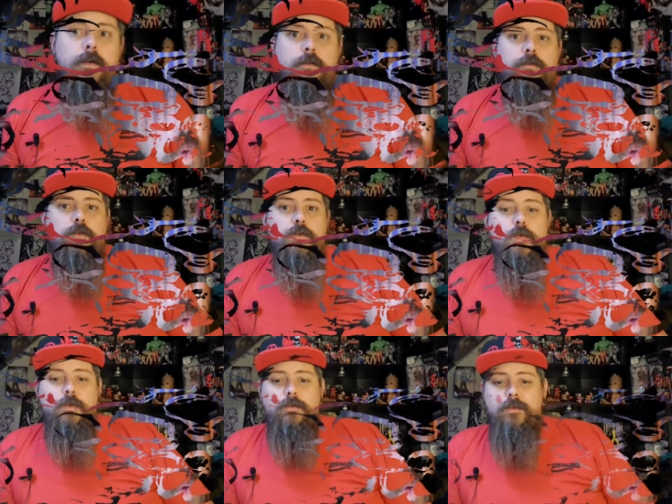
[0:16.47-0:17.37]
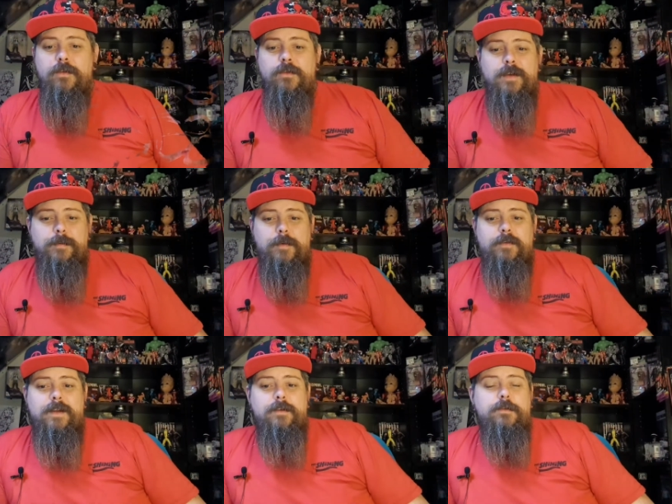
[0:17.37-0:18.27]
So, Doctor Sleep
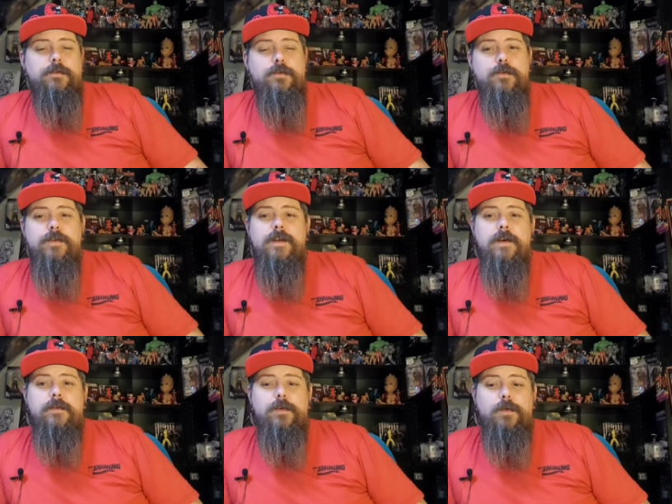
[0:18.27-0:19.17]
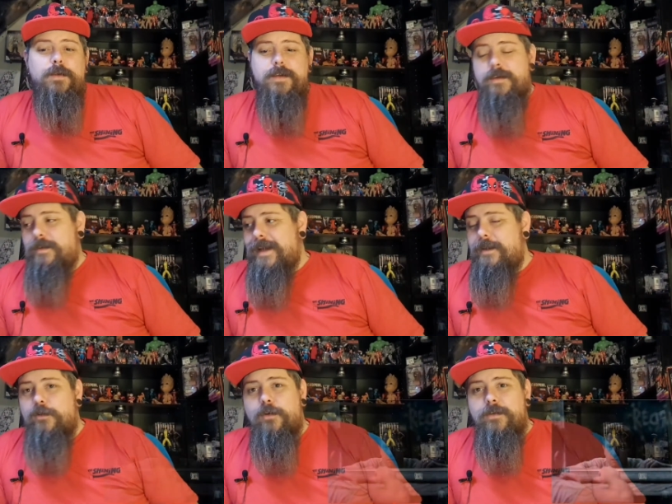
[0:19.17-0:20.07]
tells the story of an older
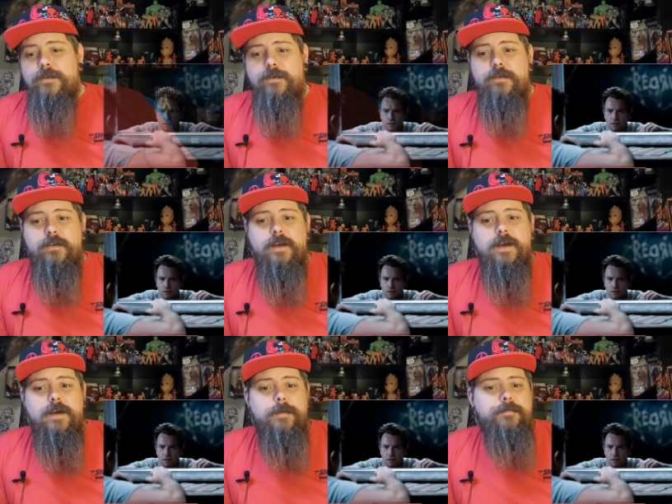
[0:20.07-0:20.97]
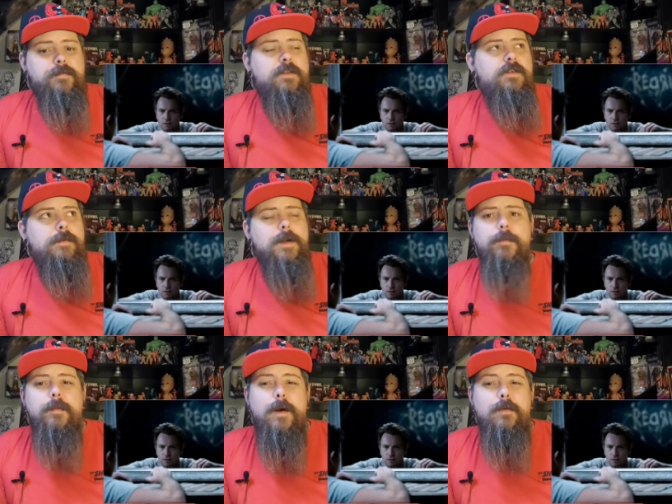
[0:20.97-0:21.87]
Dan Torrance teaming up
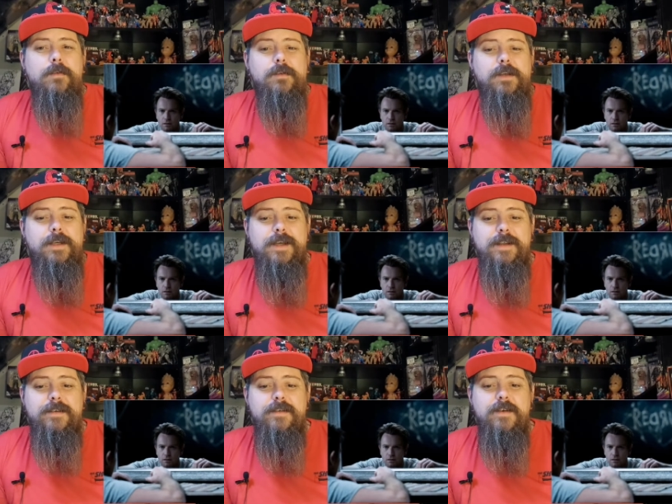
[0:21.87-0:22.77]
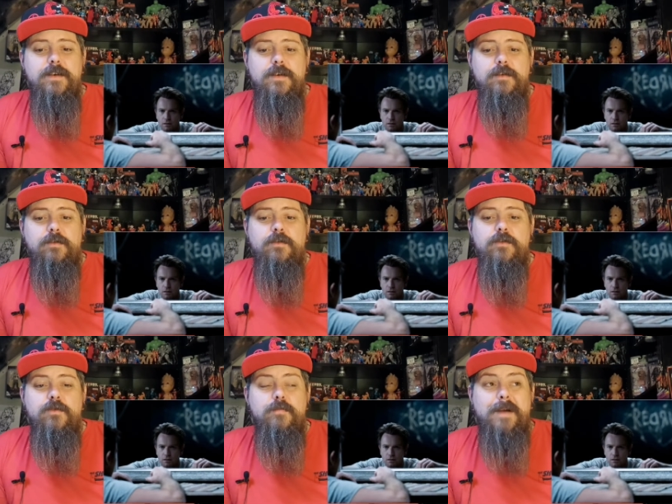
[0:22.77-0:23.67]
with a powerful kid
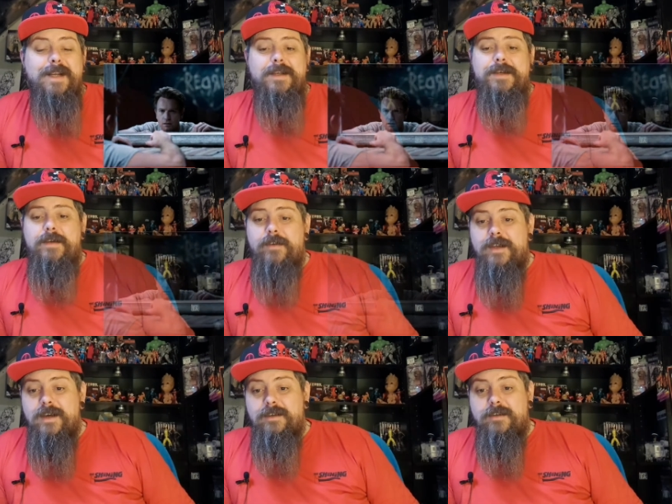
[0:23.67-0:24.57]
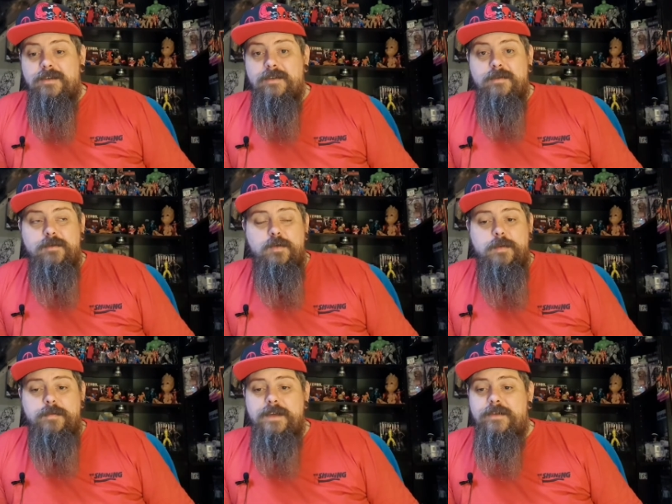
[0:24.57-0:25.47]
to battle an evil cult who are
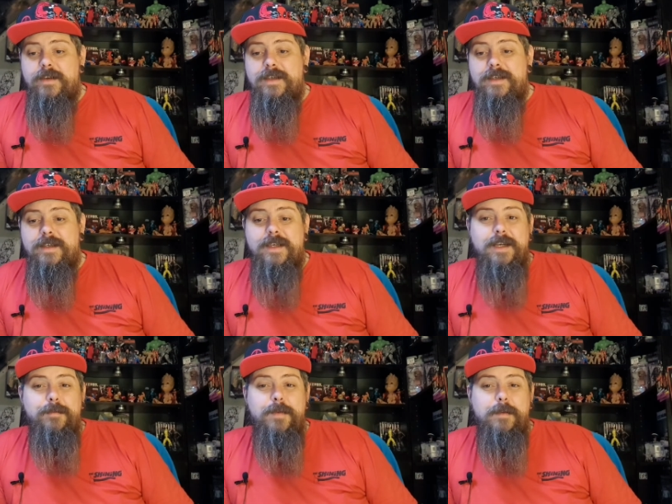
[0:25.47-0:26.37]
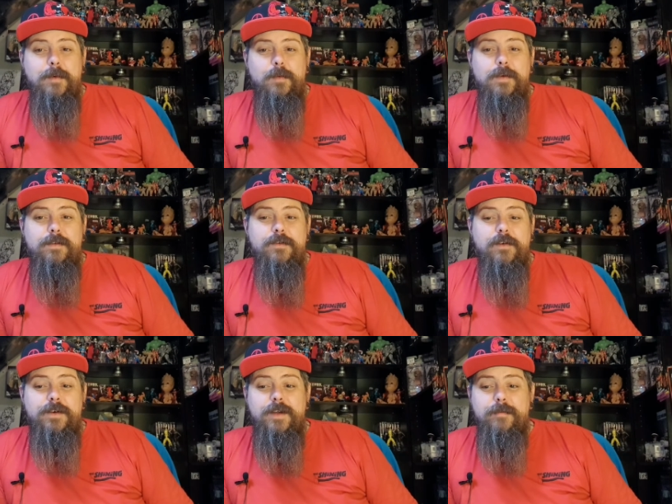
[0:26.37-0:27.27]
basically killing people with
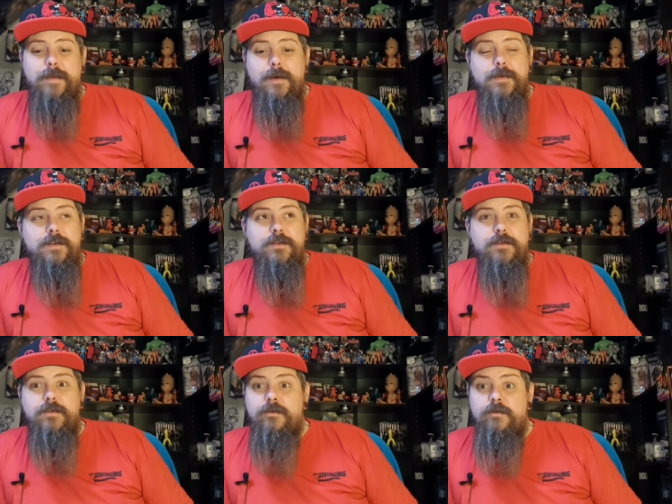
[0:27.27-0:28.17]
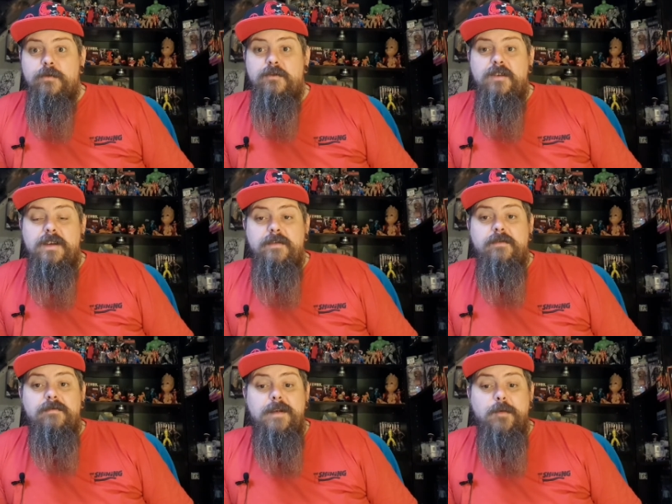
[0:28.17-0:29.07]
shining powers to achieve
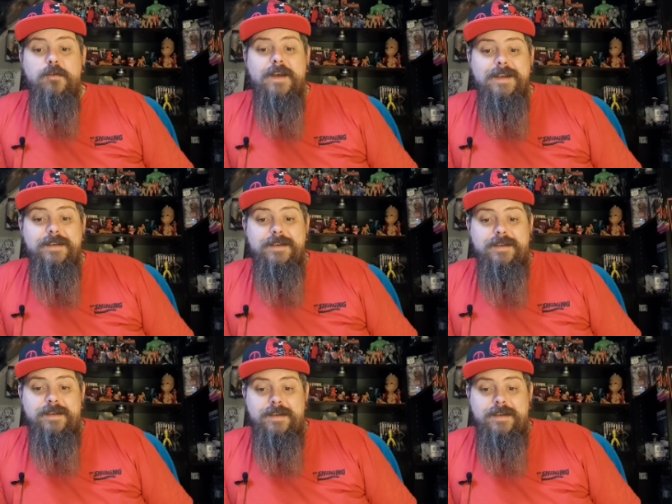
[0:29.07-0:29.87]
immortality.